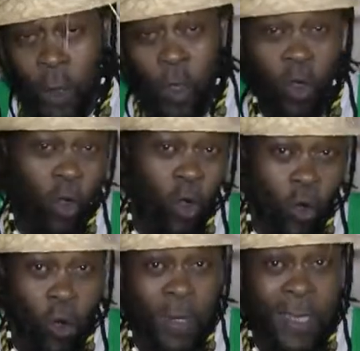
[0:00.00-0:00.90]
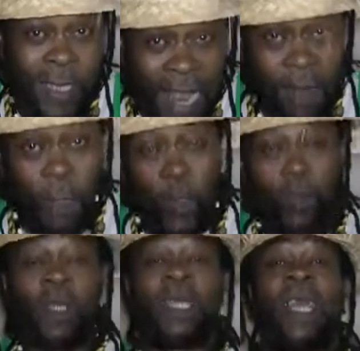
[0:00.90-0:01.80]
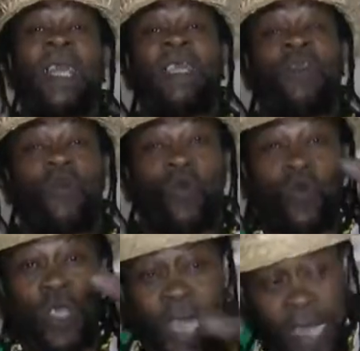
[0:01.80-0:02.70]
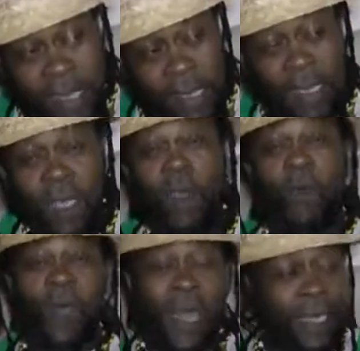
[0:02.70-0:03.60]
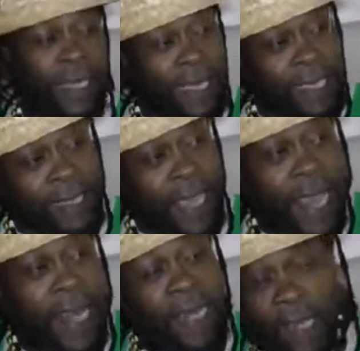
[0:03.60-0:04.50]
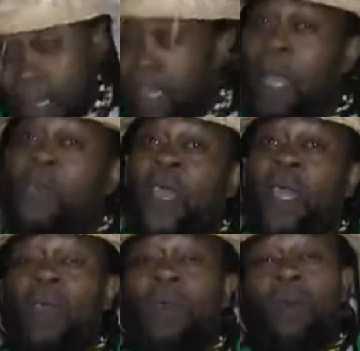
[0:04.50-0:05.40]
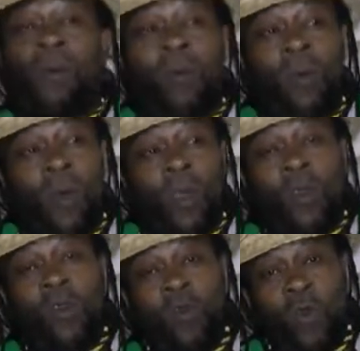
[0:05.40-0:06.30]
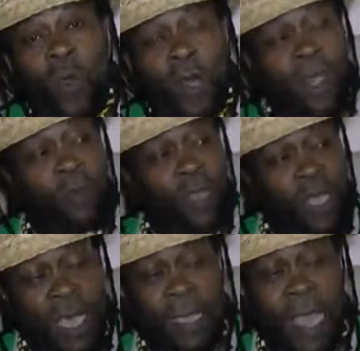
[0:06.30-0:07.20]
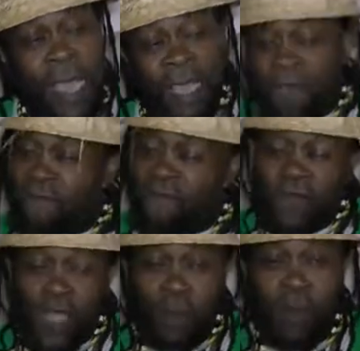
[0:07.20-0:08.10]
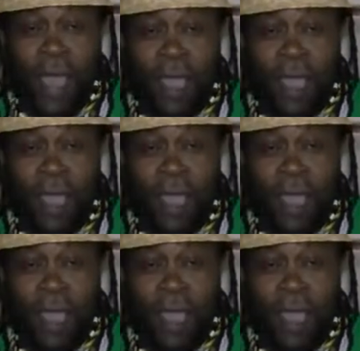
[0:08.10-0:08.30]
So your own self should be telling you, yes, what he's saying is correct. You know what I mean? Because I can feel